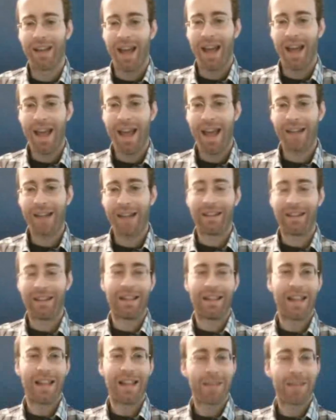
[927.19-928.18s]
And
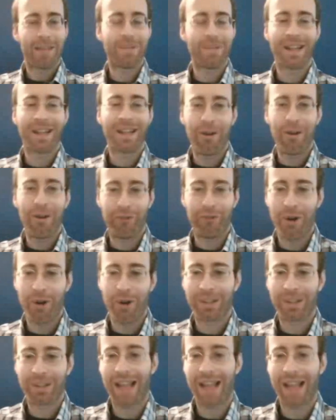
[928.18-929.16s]
let me know,
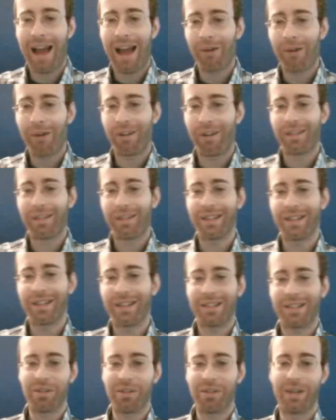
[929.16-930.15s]
folks, how are you
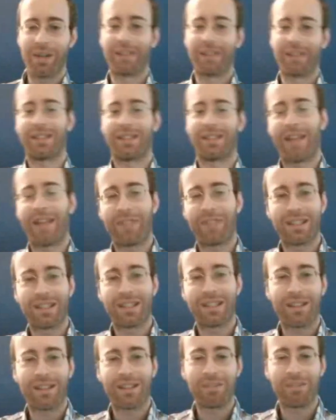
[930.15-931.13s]
doing? Stephanie
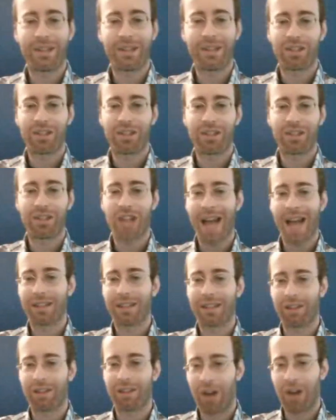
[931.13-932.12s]
tells me the chat
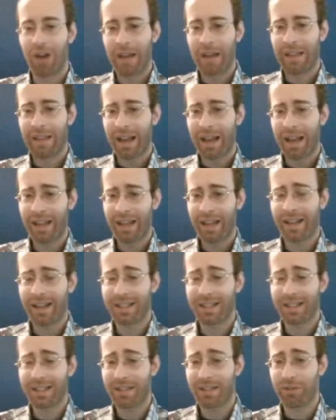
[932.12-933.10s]
is online.
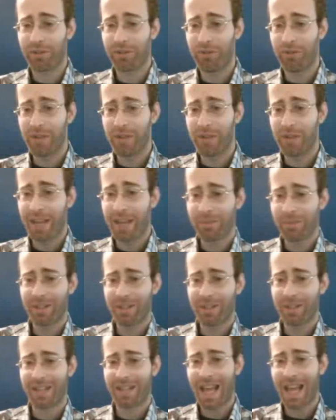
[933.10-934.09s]
I see there's a few names
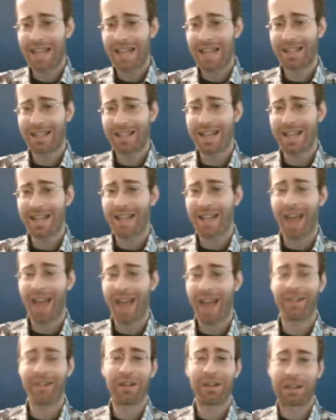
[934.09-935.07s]
here. KT
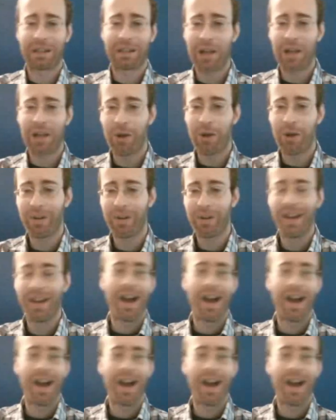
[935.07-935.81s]
Gator, hello.